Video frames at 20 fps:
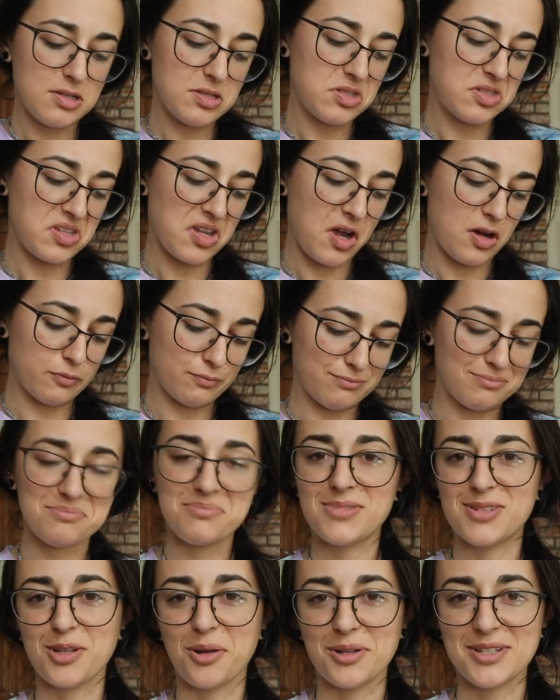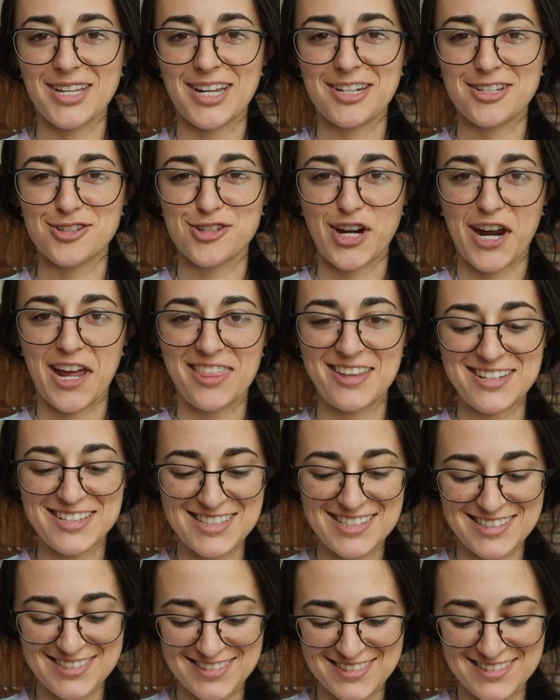So excited to try
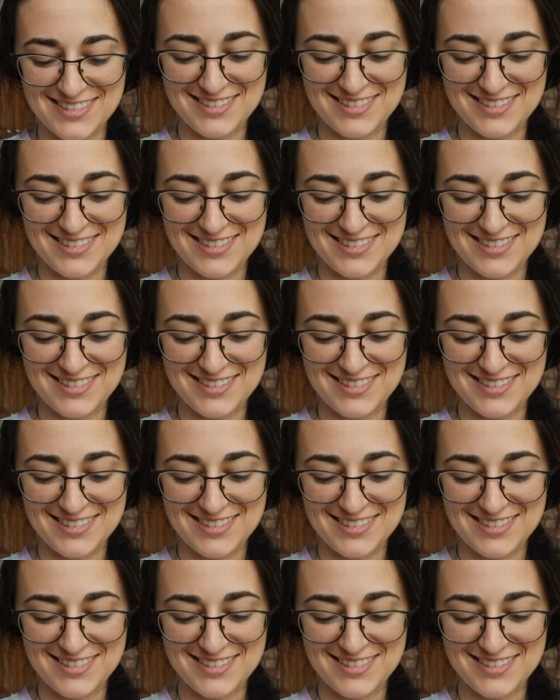these.